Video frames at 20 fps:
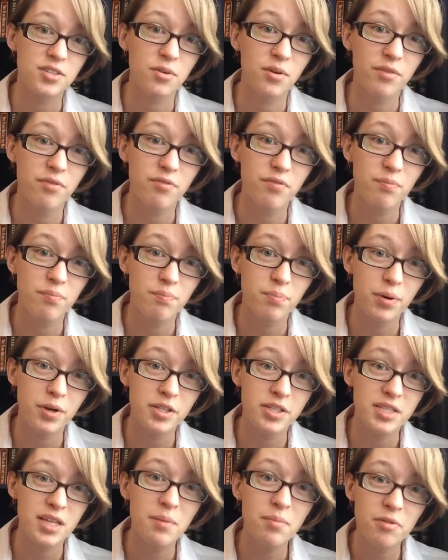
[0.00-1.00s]
So it
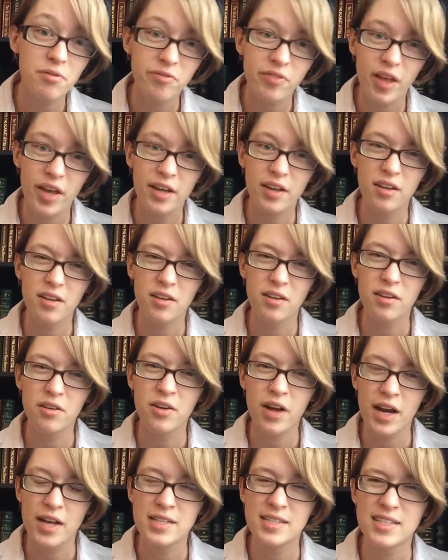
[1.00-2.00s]
puts some of
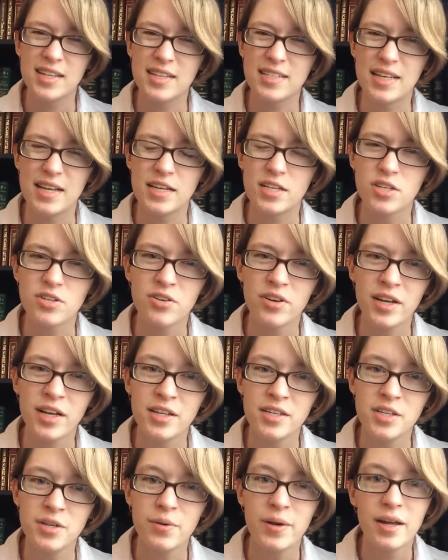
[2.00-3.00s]
United States history
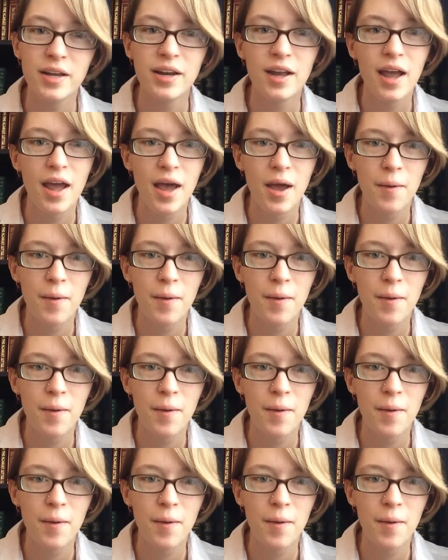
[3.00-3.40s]
into it,